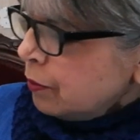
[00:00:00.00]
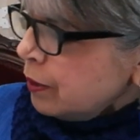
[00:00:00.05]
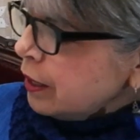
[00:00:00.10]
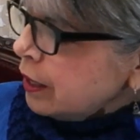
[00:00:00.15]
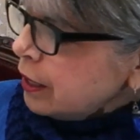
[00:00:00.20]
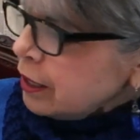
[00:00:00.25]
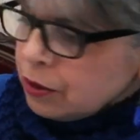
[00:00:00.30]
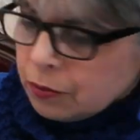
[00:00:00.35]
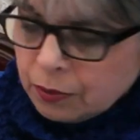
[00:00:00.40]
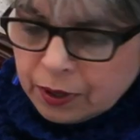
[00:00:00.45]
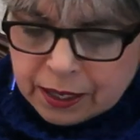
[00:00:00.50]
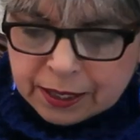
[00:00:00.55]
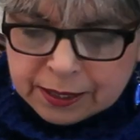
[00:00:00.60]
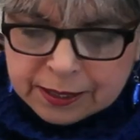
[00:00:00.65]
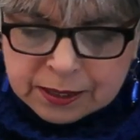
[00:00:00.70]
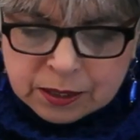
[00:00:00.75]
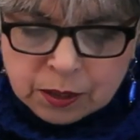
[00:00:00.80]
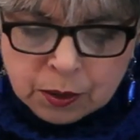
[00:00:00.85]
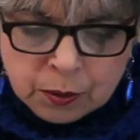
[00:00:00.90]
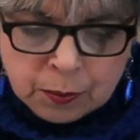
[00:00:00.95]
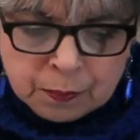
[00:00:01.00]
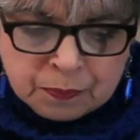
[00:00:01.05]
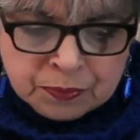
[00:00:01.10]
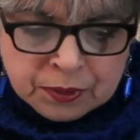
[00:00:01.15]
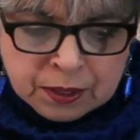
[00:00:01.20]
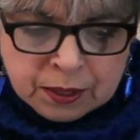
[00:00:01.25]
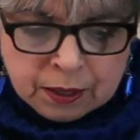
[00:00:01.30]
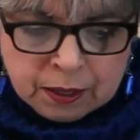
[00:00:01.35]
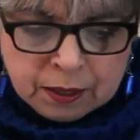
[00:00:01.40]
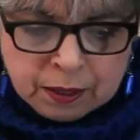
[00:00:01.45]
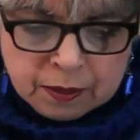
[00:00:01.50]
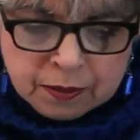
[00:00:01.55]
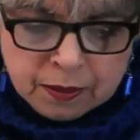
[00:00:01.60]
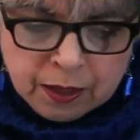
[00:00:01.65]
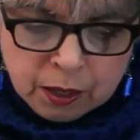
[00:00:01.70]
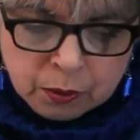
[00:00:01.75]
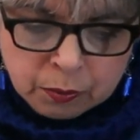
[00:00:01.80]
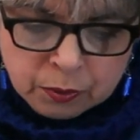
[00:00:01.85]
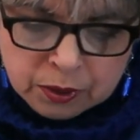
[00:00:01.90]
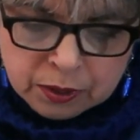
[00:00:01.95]
Well, anyway, so
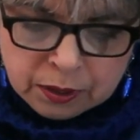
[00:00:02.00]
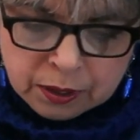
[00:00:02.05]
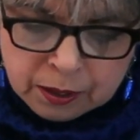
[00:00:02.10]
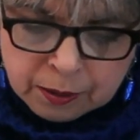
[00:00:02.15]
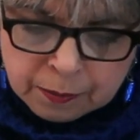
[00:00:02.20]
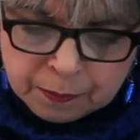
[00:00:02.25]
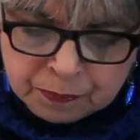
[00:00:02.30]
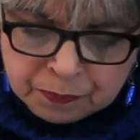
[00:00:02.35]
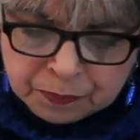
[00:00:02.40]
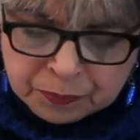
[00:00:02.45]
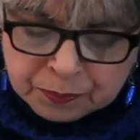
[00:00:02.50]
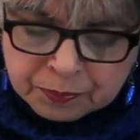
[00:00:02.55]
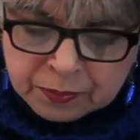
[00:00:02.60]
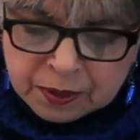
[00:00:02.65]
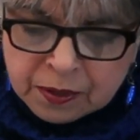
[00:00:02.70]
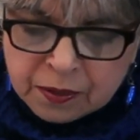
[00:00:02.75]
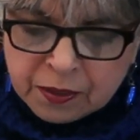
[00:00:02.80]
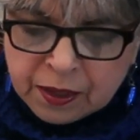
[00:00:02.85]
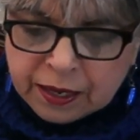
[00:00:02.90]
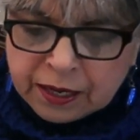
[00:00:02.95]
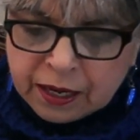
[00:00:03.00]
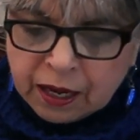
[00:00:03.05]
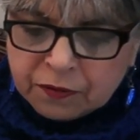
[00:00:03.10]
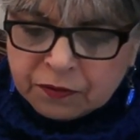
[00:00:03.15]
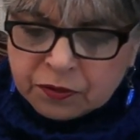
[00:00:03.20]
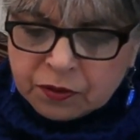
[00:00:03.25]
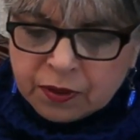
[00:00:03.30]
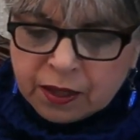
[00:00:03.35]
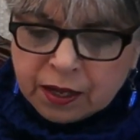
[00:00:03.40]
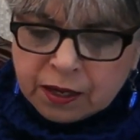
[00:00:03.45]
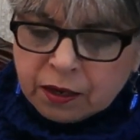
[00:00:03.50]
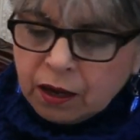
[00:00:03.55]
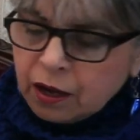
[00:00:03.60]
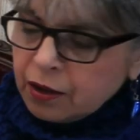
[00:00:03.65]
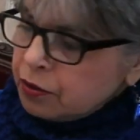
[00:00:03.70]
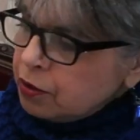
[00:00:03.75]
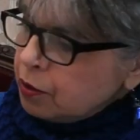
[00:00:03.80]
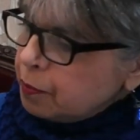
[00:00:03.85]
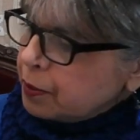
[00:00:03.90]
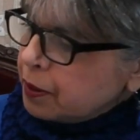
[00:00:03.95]
they would, then after they
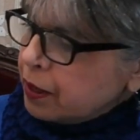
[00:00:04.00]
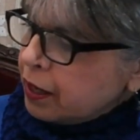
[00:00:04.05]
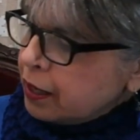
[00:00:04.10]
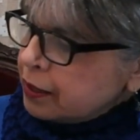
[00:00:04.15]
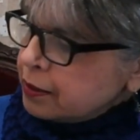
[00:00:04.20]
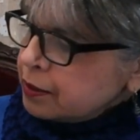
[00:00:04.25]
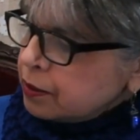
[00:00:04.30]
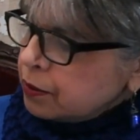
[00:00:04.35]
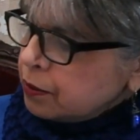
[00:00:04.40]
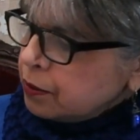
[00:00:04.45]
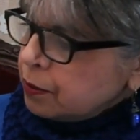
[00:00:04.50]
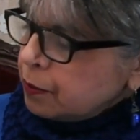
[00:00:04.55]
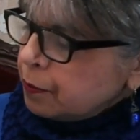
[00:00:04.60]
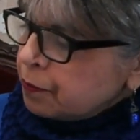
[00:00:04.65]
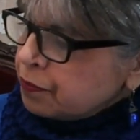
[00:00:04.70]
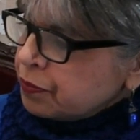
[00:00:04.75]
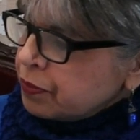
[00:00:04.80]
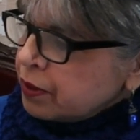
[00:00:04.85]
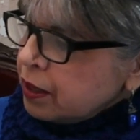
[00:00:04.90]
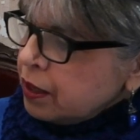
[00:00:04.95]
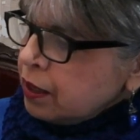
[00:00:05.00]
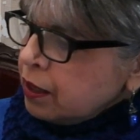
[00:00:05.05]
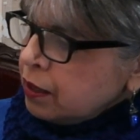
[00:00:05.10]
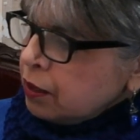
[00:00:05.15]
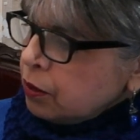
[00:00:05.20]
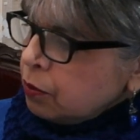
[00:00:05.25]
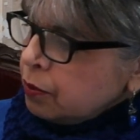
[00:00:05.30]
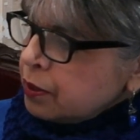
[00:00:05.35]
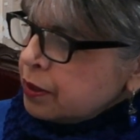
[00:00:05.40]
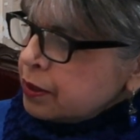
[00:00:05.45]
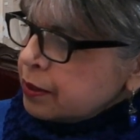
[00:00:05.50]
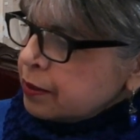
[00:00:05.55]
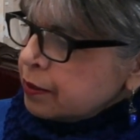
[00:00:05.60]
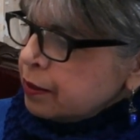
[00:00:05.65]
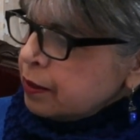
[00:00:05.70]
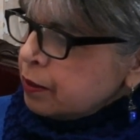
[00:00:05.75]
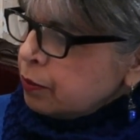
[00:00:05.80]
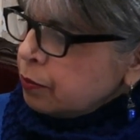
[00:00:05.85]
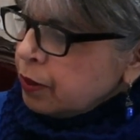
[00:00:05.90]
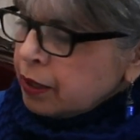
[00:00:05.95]
got their plaster and it was
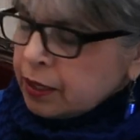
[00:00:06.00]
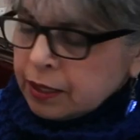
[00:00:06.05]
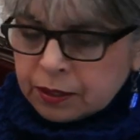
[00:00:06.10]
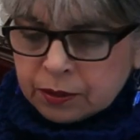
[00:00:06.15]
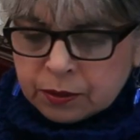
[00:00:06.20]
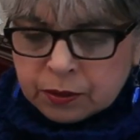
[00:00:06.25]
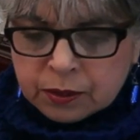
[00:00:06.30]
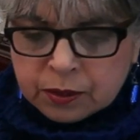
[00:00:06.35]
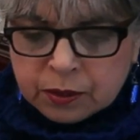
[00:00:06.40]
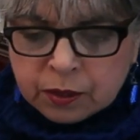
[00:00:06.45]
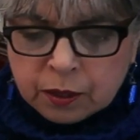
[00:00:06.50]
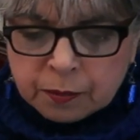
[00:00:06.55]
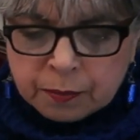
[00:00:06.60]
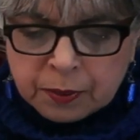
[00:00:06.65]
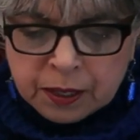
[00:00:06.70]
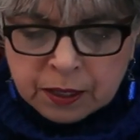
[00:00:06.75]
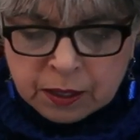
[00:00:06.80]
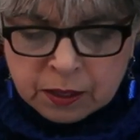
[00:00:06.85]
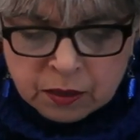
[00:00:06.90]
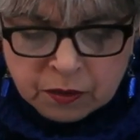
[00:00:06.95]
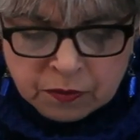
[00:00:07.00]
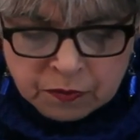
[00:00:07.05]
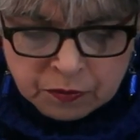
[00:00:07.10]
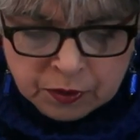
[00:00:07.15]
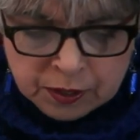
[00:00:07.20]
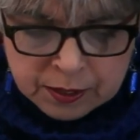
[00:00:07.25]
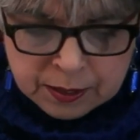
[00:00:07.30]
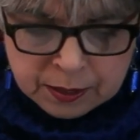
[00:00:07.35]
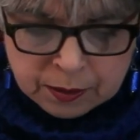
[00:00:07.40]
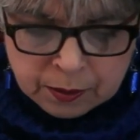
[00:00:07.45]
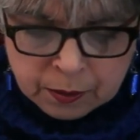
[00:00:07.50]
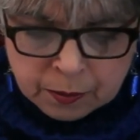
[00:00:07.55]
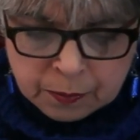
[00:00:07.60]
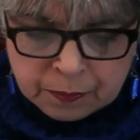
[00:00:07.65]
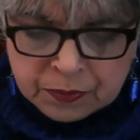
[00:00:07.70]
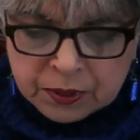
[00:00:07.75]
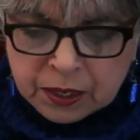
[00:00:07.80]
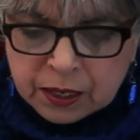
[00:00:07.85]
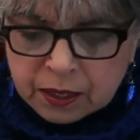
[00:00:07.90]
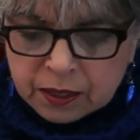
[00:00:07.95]
ready to start painting their fresco,
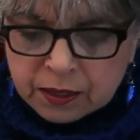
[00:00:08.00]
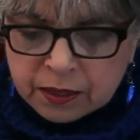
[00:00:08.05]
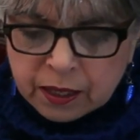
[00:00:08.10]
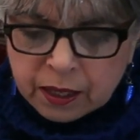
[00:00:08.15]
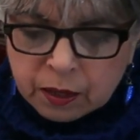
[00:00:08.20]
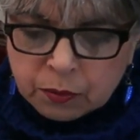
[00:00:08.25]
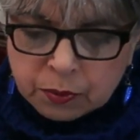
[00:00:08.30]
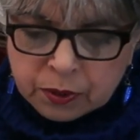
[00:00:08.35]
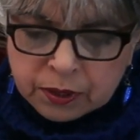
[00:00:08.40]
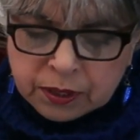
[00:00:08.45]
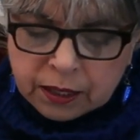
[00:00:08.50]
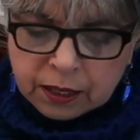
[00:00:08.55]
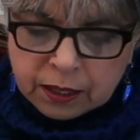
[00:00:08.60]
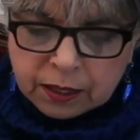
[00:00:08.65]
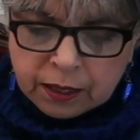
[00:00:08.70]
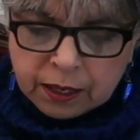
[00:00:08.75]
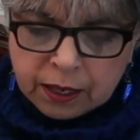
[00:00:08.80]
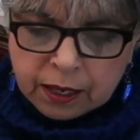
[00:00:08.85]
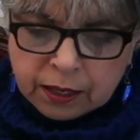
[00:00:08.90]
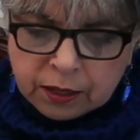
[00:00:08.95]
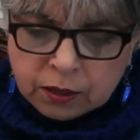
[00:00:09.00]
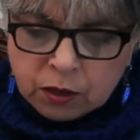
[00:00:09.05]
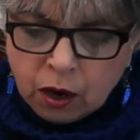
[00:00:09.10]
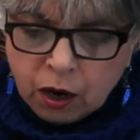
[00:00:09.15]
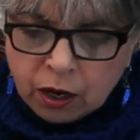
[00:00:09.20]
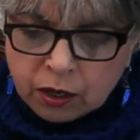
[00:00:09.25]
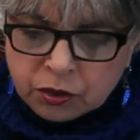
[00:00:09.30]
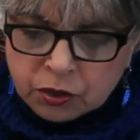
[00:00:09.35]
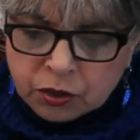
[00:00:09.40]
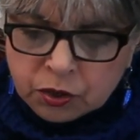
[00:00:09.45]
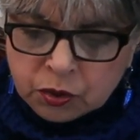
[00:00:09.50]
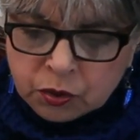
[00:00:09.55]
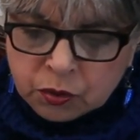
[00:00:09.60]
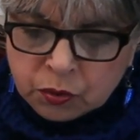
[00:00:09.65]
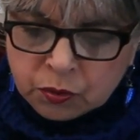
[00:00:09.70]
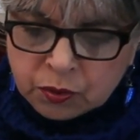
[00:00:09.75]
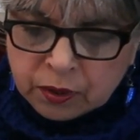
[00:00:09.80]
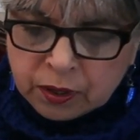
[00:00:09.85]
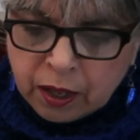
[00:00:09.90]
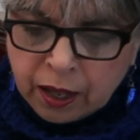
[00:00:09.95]
they would get a
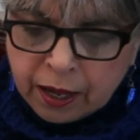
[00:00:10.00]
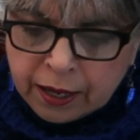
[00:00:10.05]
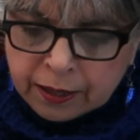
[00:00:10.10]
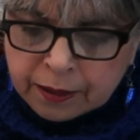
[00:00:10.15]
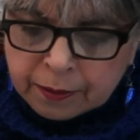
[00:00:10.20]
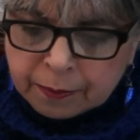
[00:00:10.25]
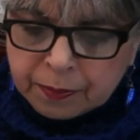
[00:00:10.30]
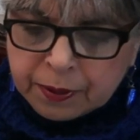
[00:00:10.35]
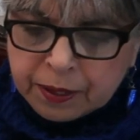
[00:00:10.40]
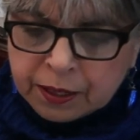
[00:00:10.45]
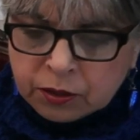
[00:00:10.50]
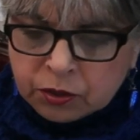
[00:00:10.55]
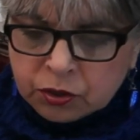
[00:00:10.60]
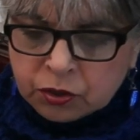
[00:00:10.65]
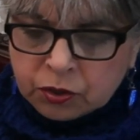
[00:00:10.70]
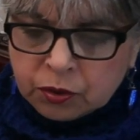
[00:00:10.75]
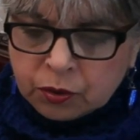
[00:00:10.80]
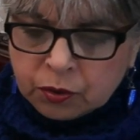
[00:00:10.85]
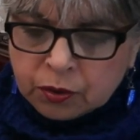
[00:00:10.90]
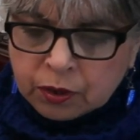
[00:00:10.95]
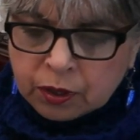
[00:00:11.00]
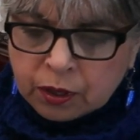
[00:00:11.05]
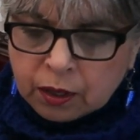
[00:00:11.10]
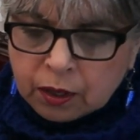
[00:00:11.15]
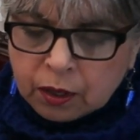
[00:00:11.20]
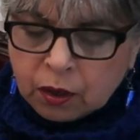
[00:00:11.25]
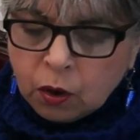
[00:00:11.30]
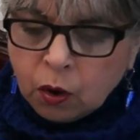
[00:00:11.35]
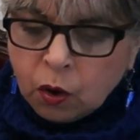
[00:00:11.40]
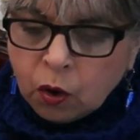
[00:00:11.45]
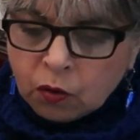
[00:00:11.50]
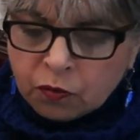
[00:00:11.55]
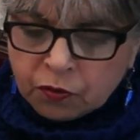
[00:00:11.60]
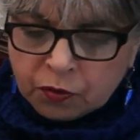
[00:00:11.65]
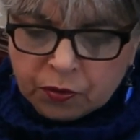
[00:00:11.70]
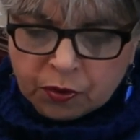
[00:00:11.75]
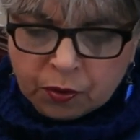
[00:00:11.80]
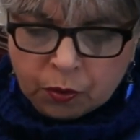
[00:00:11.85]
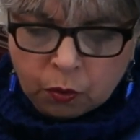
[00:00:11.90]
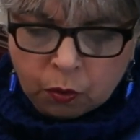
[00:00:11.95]
cartoon-like picture
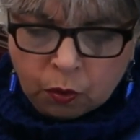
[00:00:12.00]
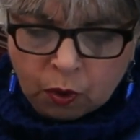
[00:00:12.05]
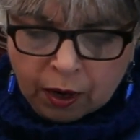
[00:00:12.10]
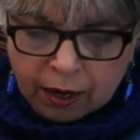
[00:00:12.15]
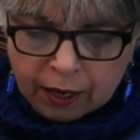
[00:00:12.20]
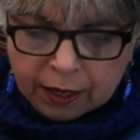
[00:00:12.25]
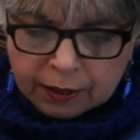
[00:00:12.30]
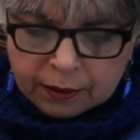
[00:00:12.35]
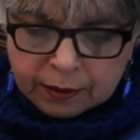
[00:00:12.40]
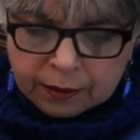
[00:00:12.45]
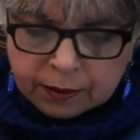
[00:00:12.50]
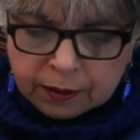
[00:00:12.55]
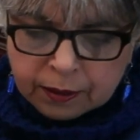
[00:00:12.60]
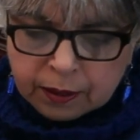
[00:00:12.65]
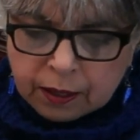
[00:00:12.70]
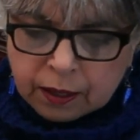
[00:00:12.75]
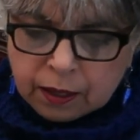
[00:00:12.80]
over the white.